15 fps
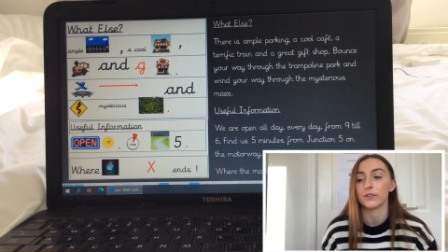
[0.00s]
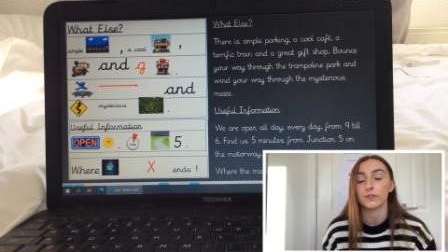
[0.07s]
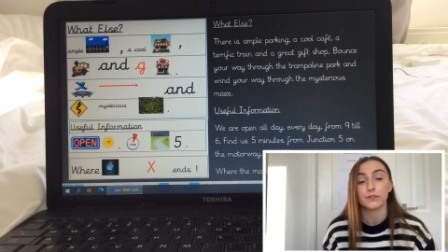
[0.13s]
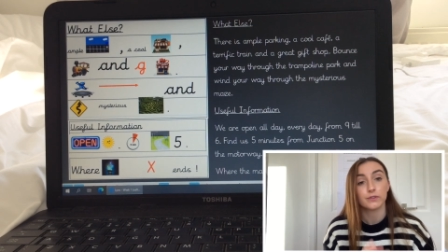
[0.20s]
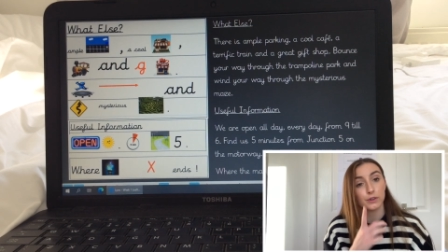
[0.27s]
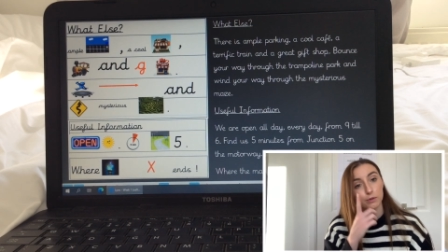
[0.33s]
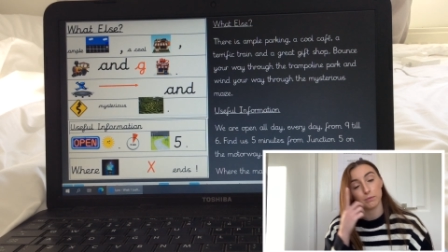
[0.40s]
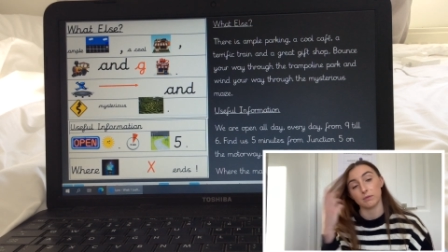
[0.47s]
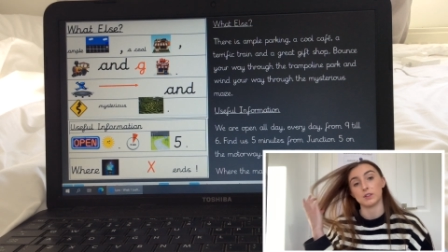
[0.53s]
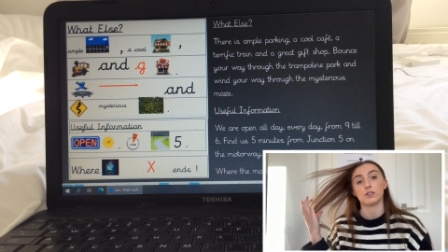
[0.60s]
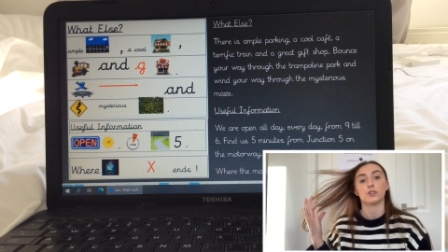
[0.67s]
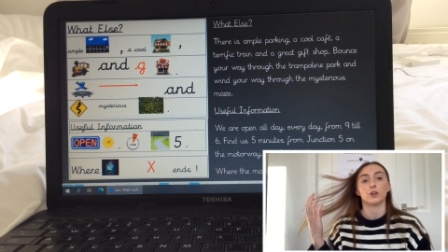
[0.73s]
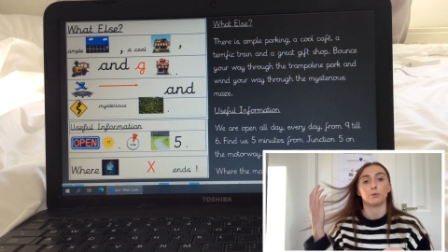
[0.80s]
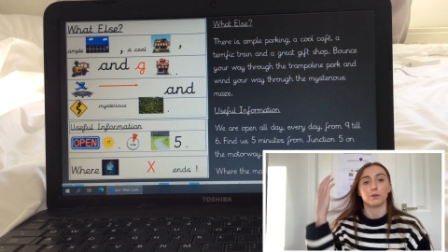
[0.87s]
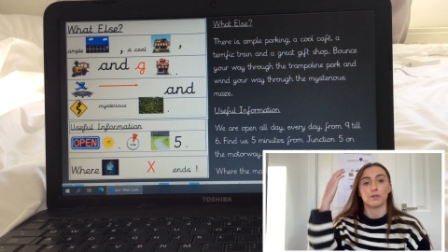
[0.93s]
from the
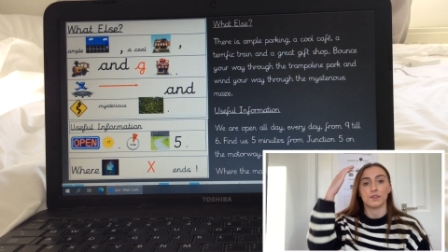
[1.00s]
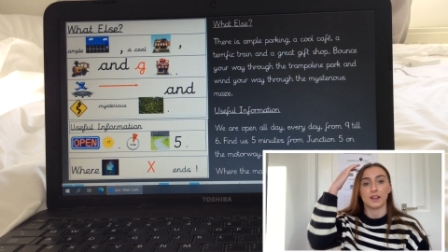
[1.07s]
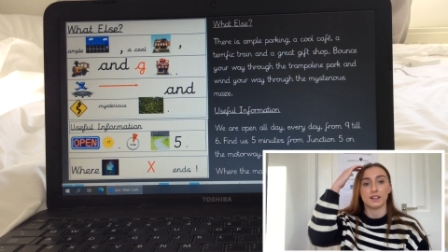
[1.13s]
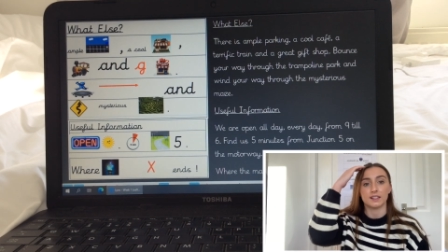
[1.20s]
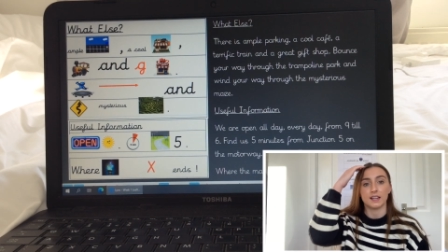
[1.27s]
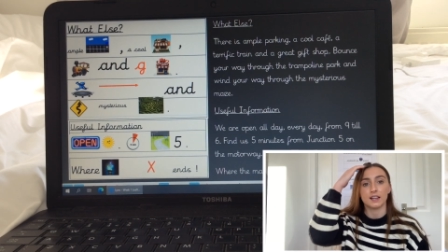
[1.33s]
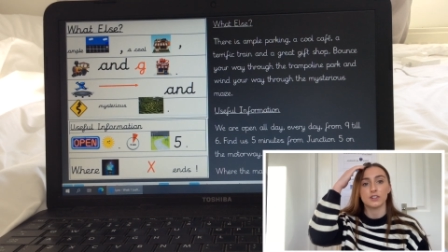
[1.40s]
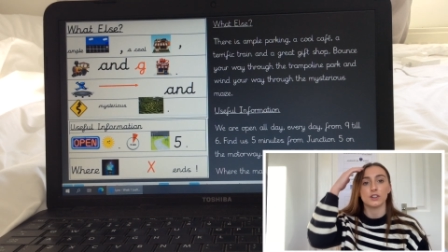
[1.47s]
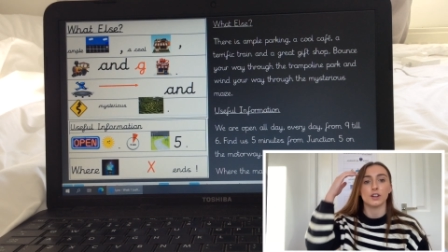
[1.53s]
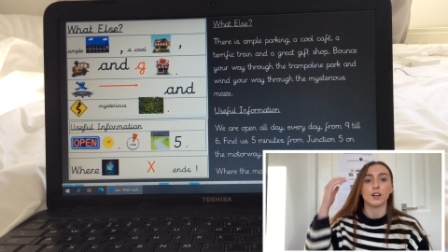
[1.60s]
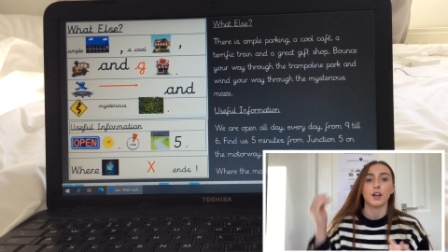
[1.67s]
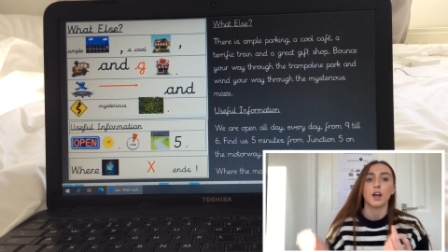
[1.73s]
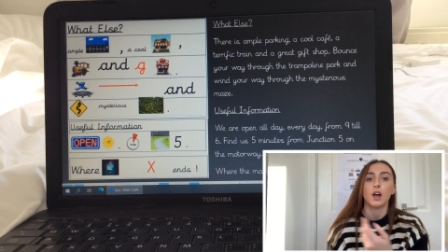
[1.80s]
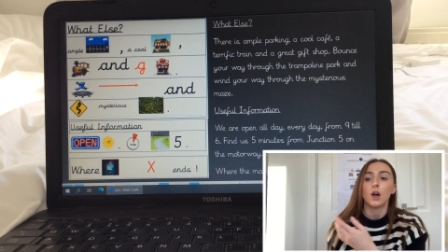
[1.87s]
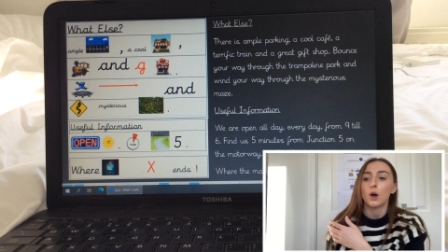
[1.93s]
top of that section.
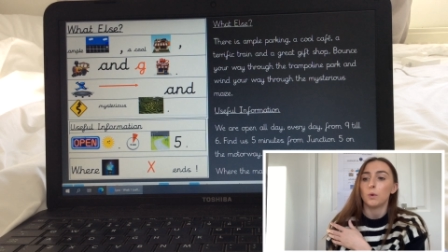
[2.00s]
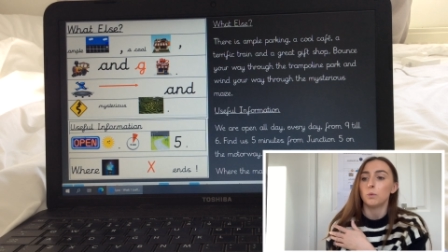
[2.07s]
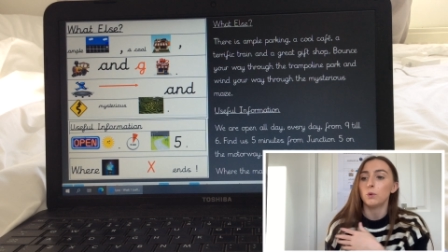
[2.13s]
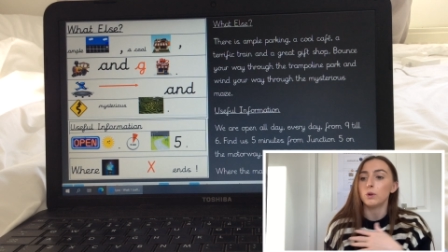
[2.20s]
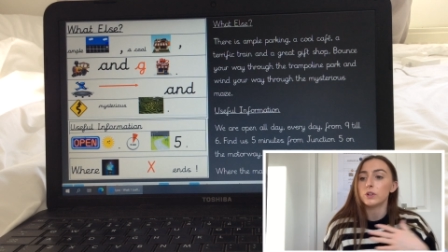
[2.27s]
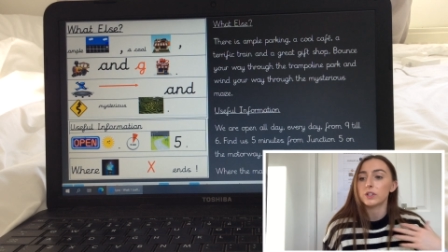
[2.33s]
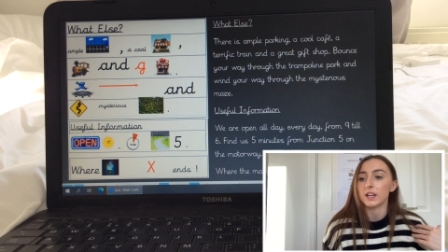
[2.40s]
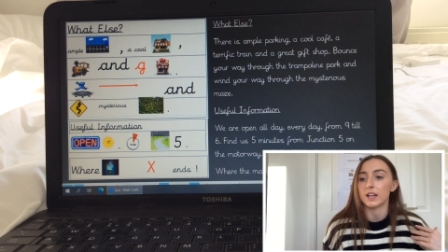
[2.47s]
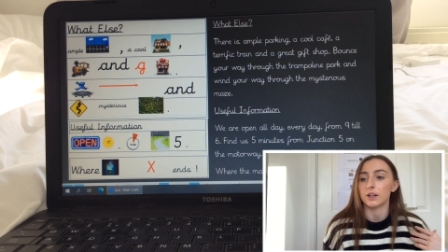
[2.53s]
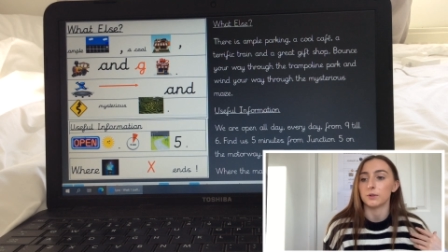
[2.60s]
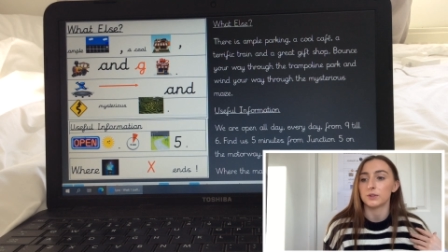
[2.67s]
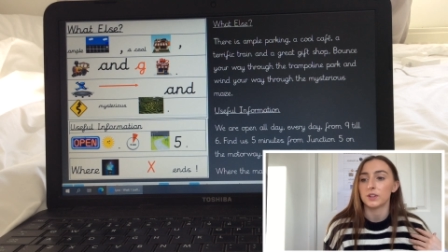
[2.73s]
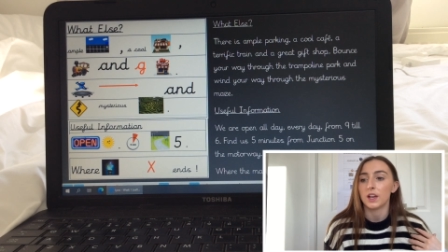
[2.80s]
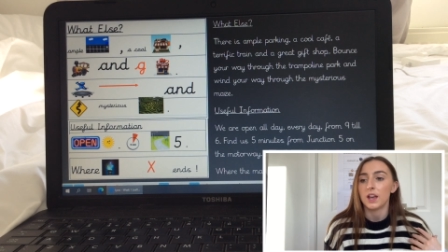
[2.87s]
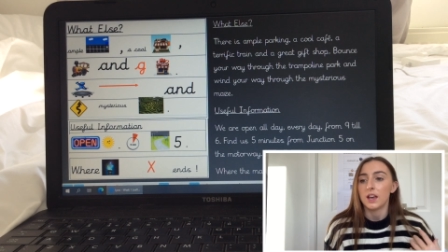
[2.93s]
What else?